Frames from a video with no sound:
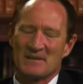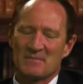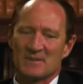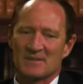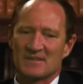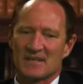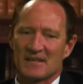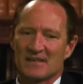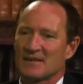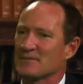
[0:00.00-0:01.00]
But, uh,
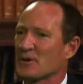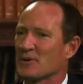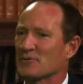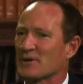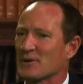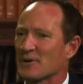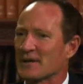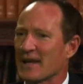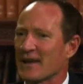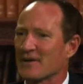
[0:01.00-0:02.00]
you know, I got to see a lot of
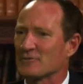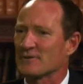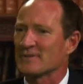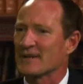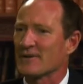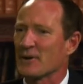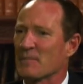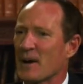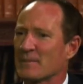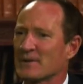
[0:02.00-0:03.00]
cows and, you know, a lot of
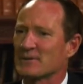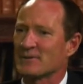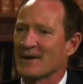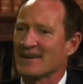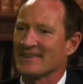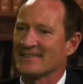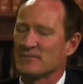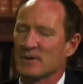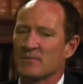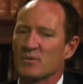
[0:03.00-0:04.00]
pumpkins grown. And
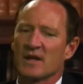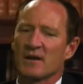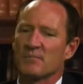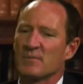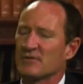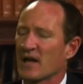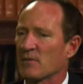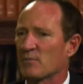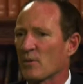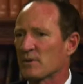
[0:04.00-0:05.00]
we, we had a beef cattle
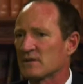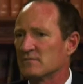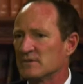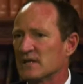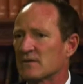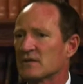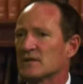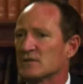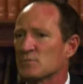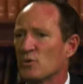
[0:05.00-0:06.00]
property, dairy
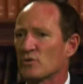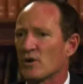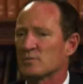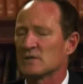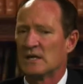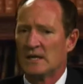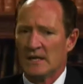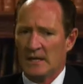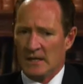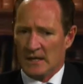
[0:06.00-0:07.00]
and small crops.
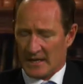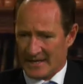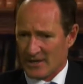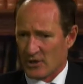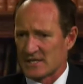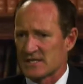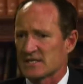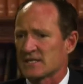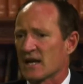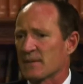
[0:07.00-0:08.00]
And in nineteen
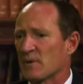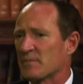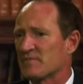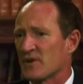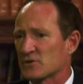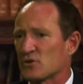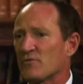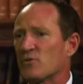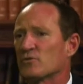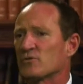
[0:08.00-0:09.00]
sixty-eight, my folks got
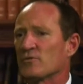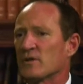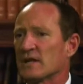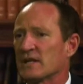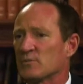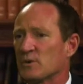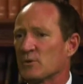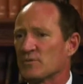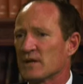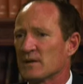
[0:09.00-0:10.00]
forced off the land and we
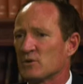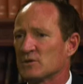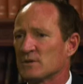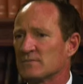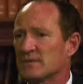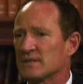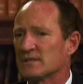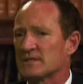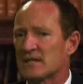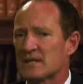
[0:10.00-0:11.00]
moved down to Brisbane.
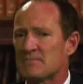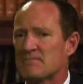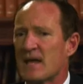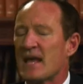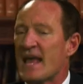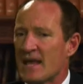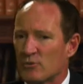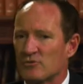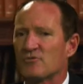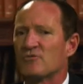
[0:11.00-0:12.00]
It, um, it
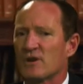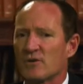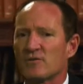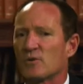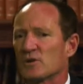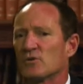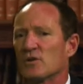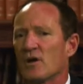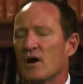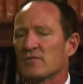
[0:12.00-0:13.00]
was a very, very good
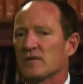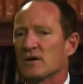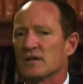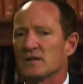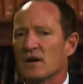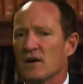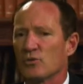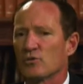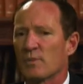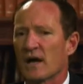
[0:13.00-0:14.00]
life. I, uh, I
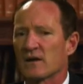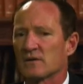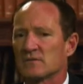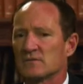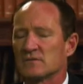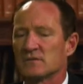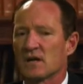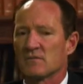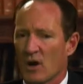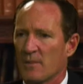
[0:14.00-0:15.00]
look back at it and uh,
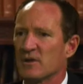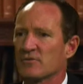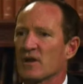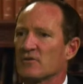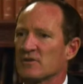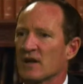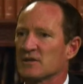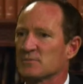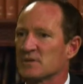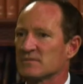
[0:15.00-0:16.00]
I miss those
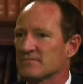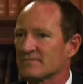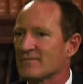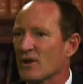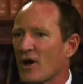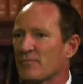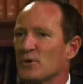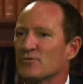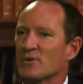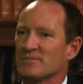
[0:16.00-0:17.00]
days, but life
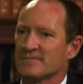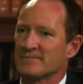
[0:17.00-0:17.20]
moves on.